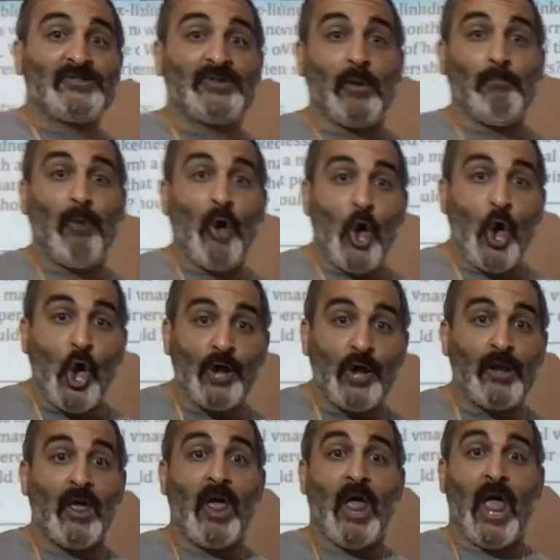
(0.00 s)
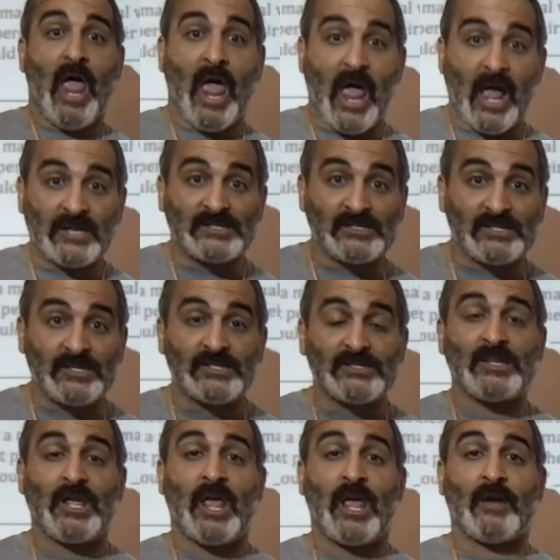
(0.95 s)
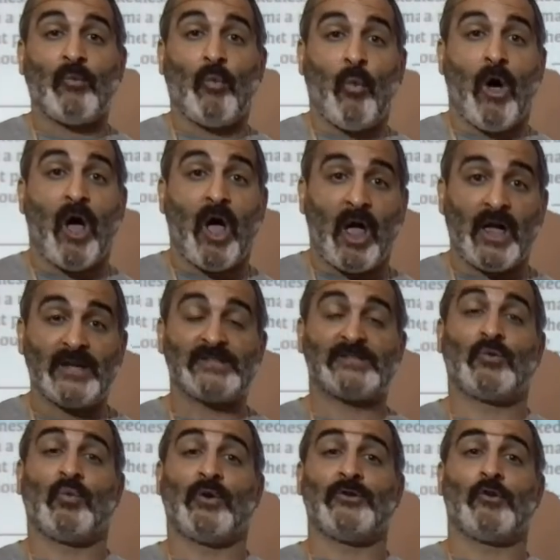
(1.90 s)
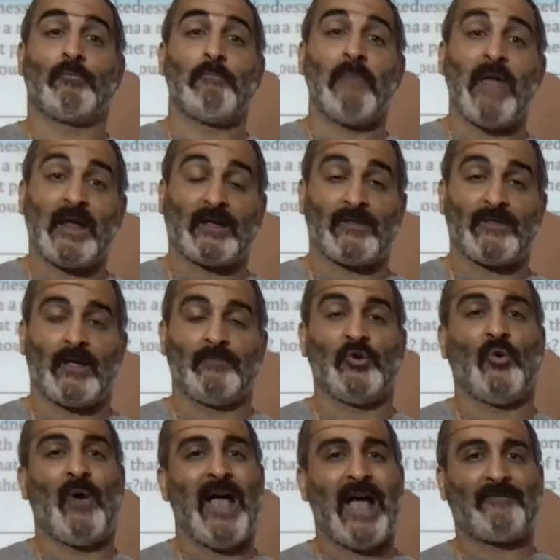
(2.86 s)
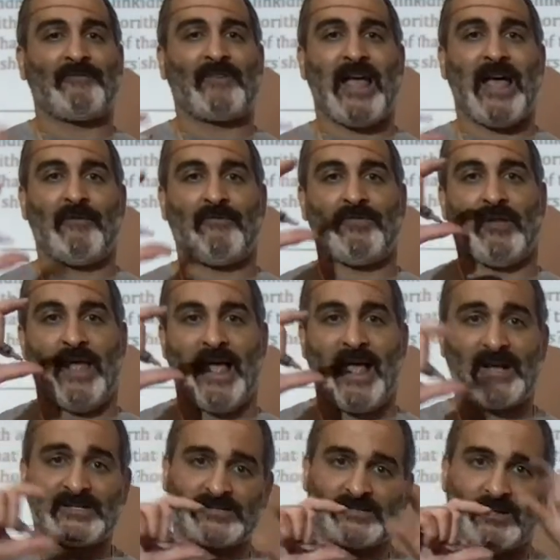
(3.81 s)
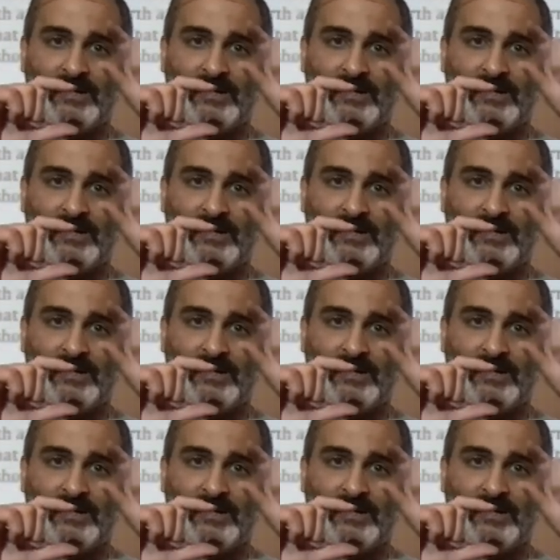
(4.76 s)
to put X's and Y's when you're making them. You have to have the X